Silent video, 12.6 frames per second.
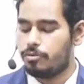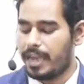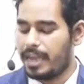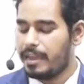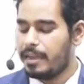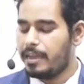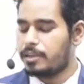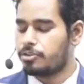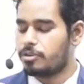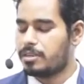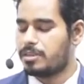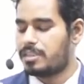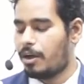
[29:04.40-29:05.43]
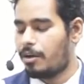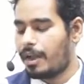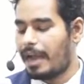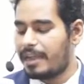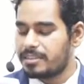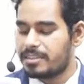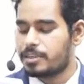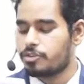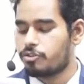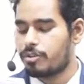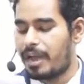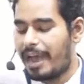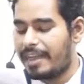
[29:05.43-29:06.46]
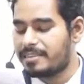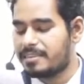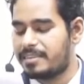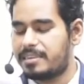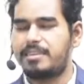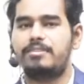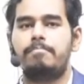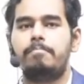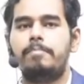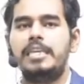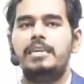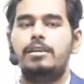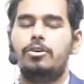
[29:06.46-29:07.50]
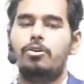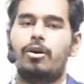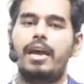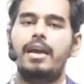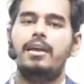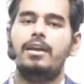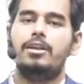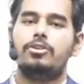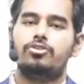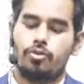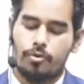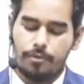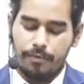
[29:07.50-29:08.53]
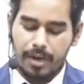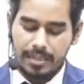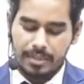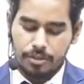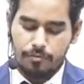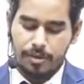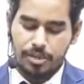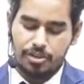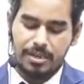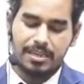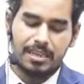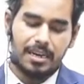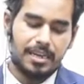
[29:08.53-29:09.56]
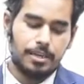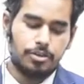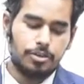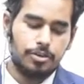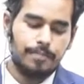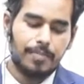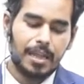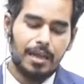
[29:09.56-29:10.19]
A. So this is our answer. So the answer is B. Okay. So hopefully this question is clear to you.